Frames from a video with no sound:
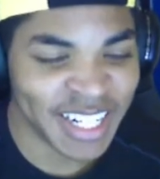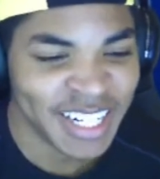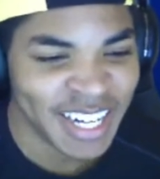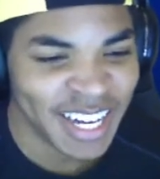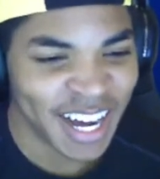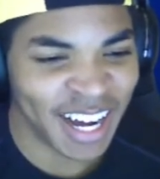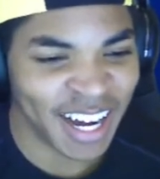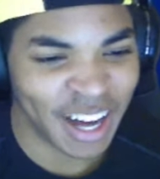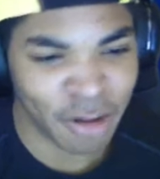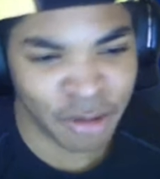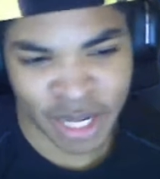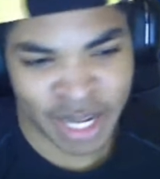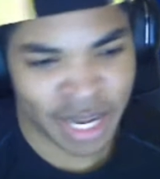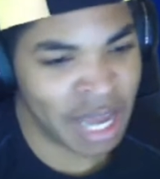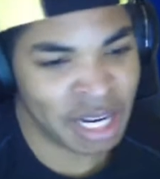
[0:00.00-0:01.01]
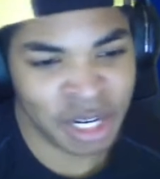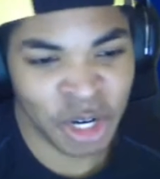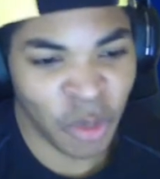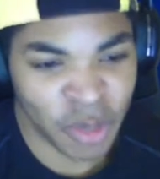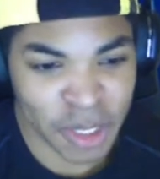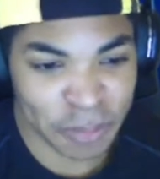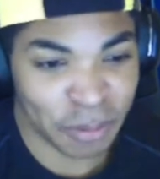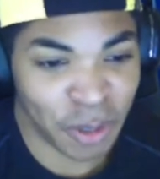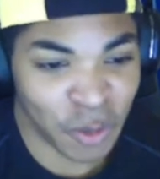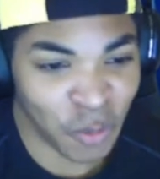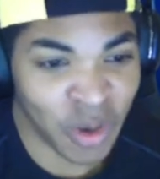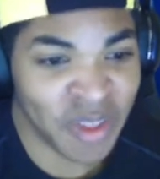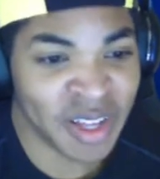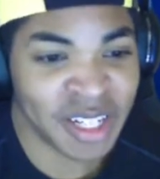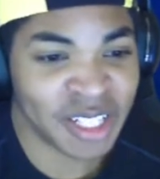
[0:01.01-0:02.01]
Like I didn't know what to put with
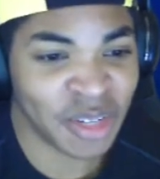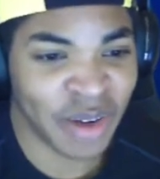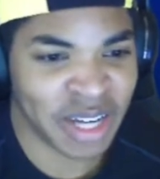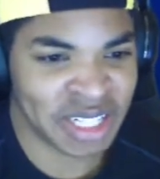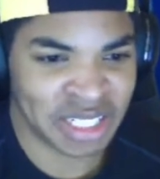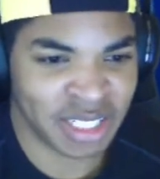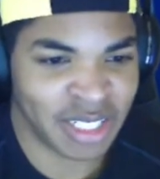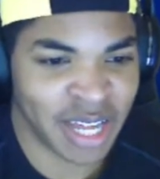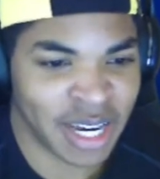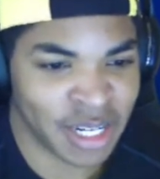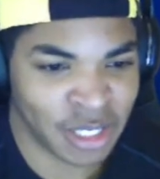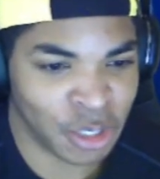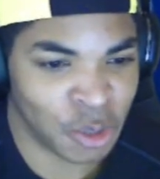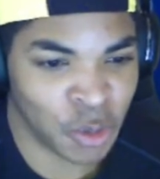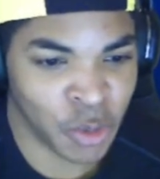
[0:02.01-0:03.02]
it, so I just decided to,